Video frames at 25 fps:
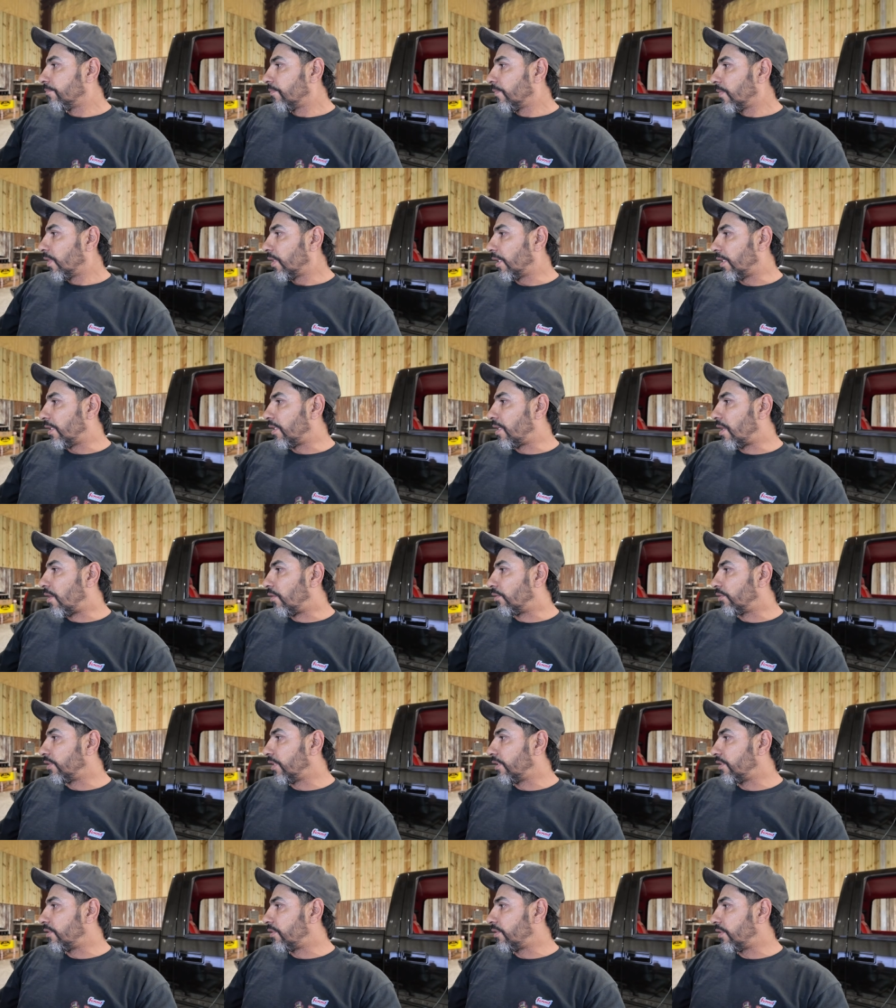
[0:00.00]
It goes
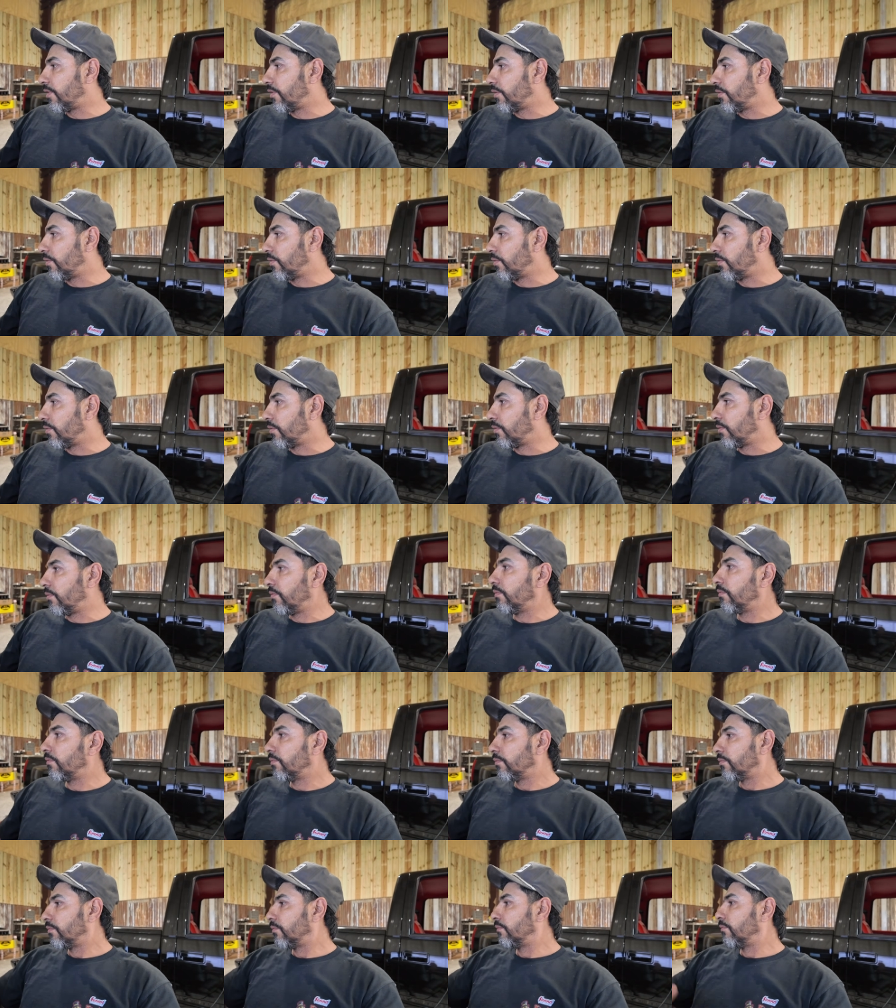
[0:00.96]
into
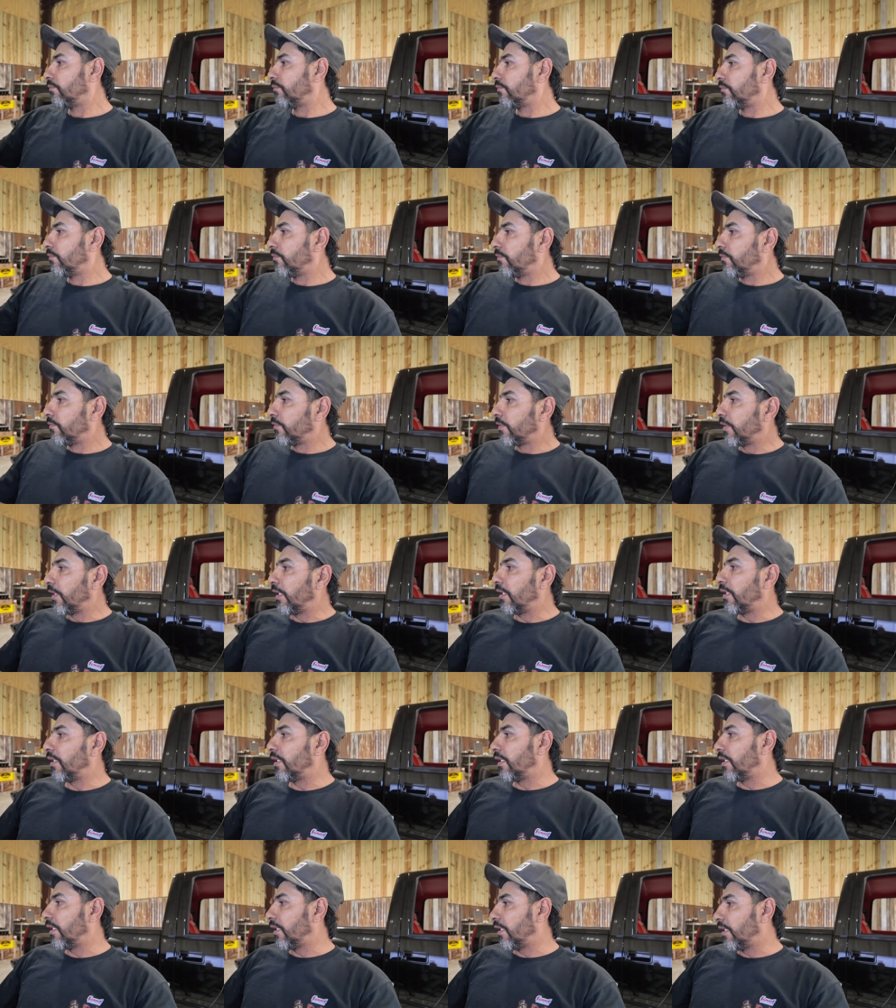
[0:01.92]

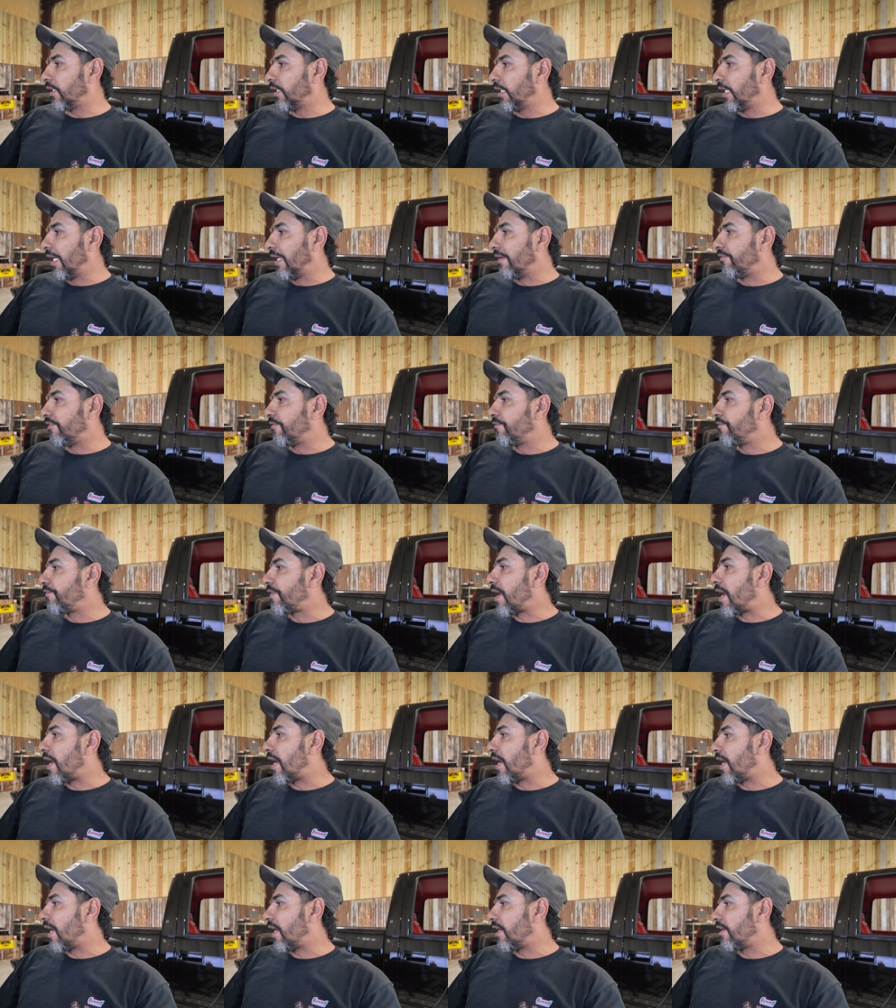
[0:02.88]

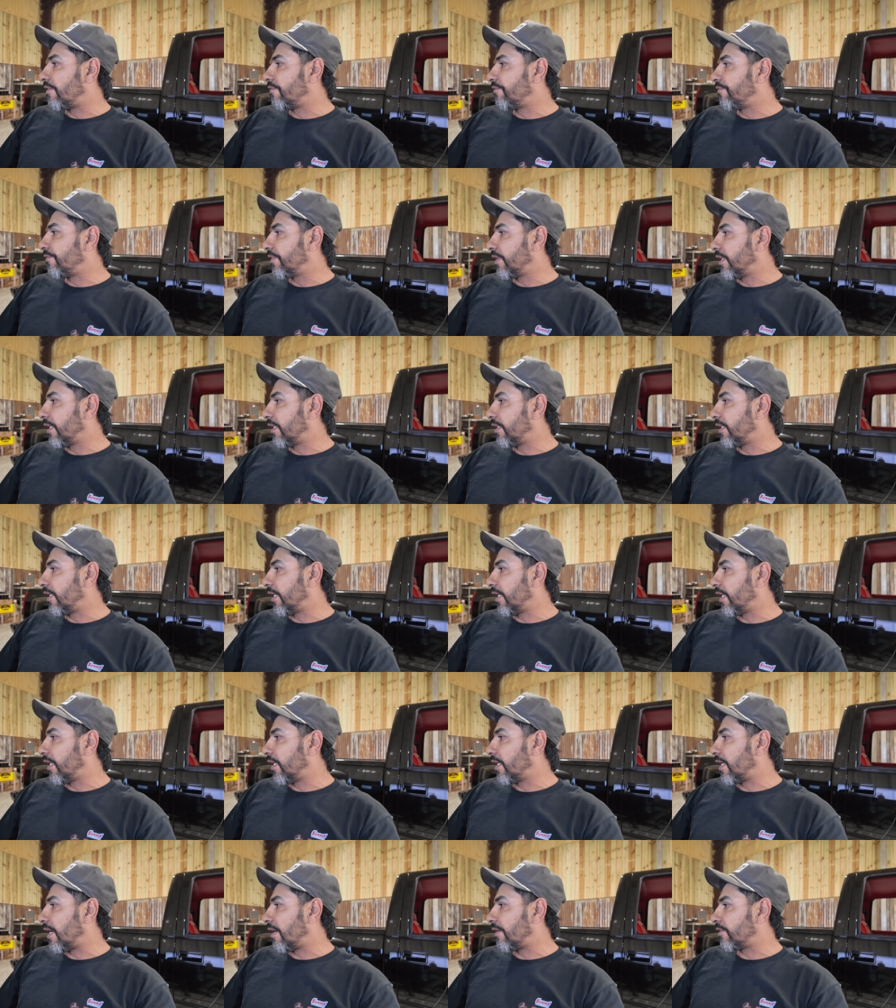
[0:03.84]
11.5 and
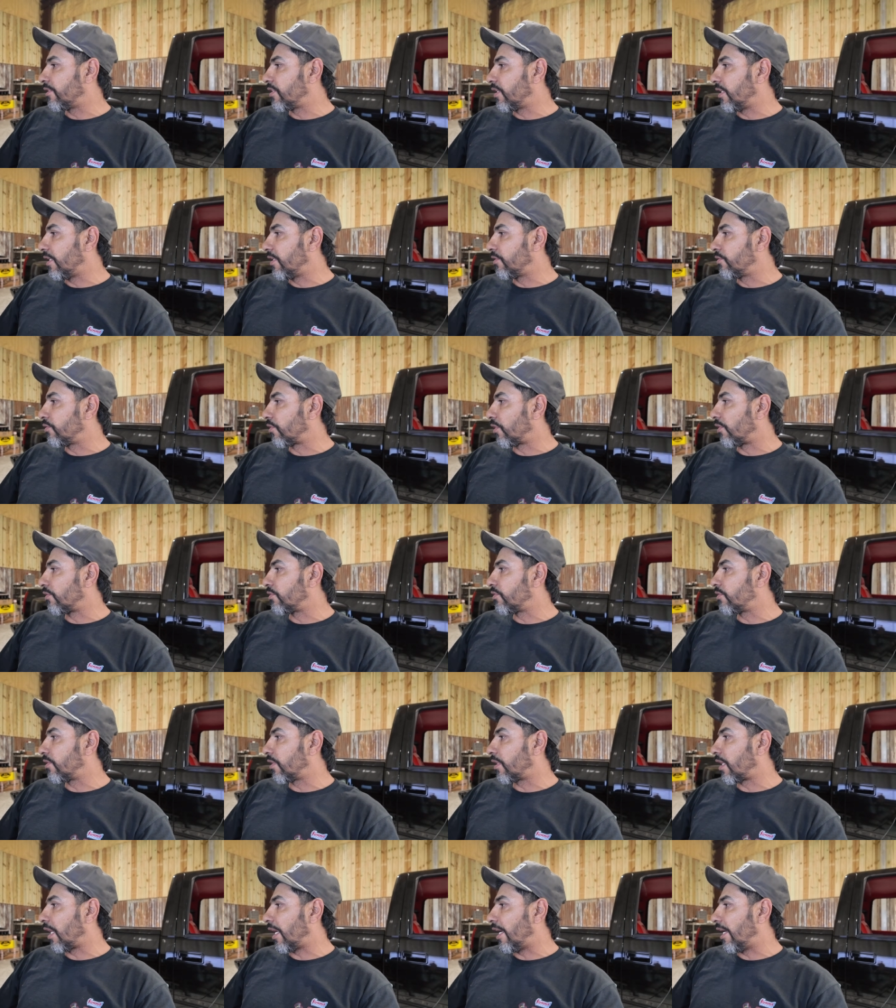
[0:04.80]
then actually starts to
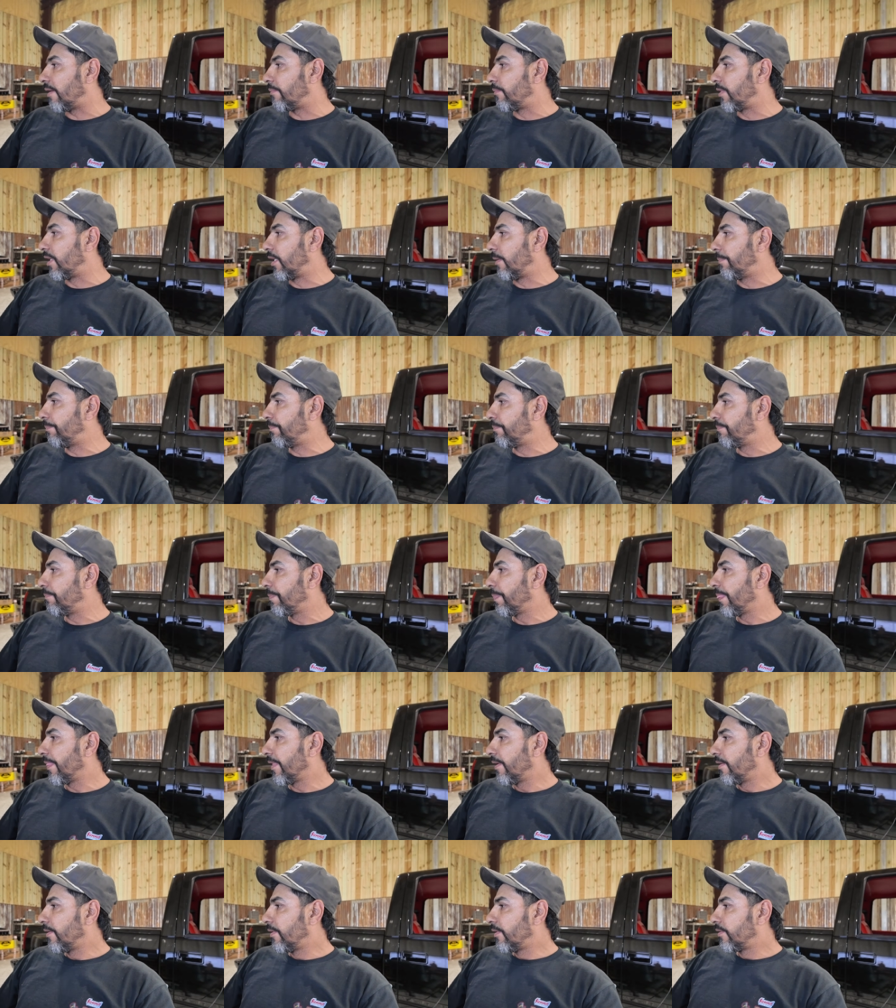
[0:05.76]
climb up
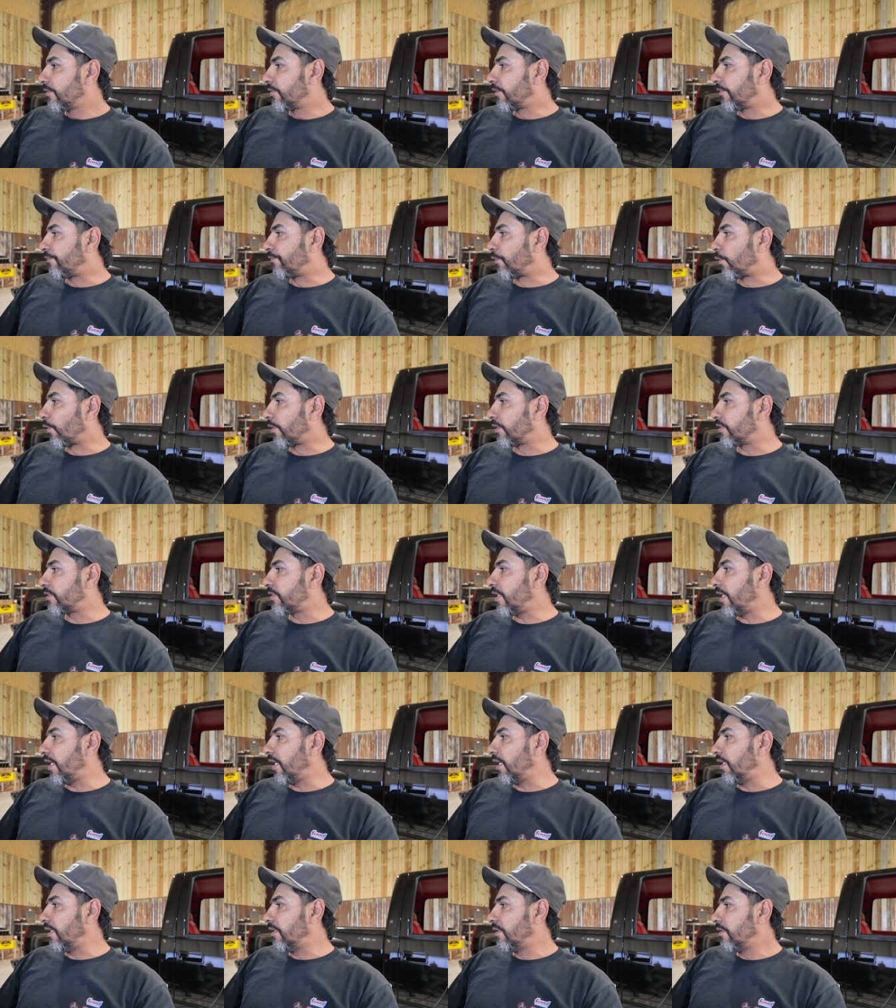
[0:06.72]
to
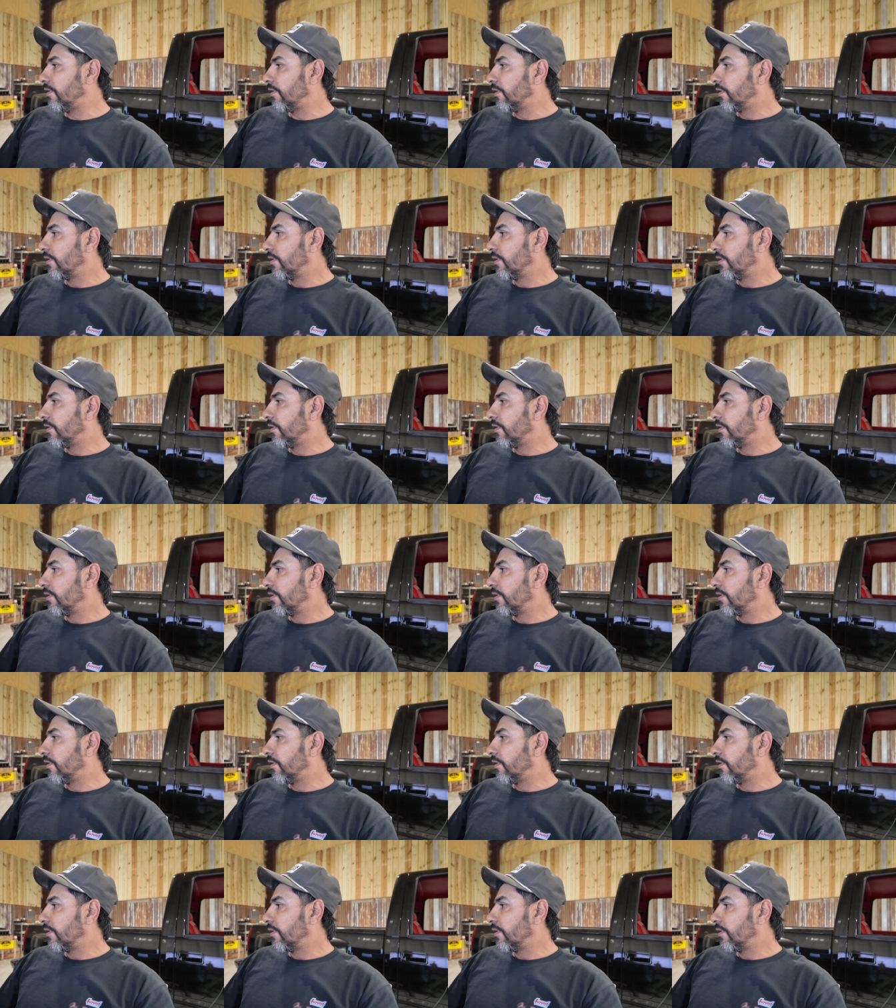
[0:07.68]
14,